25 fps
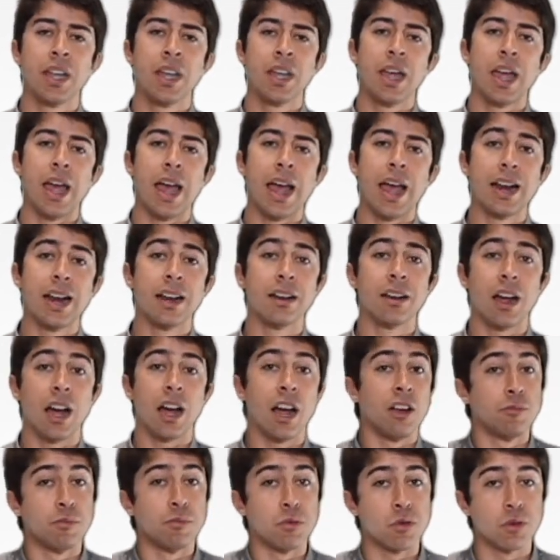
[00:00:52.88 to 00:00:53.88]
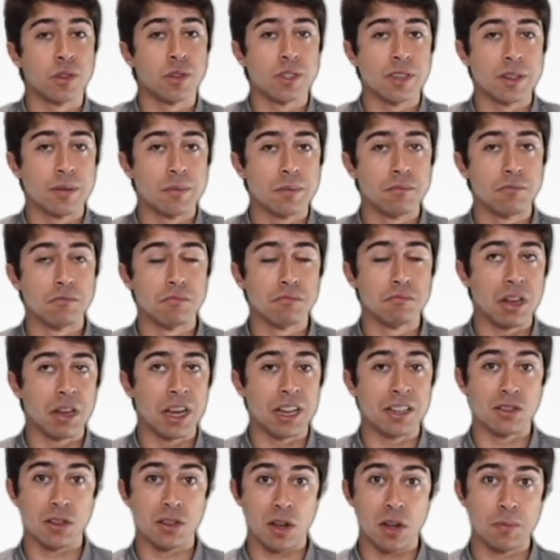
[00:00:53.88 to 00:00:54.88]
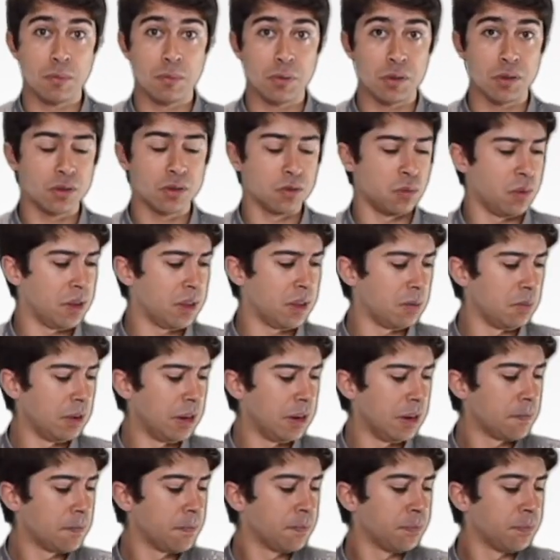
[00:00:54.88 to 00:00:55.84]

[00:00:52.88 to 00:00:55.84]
And I've brought some examples with me.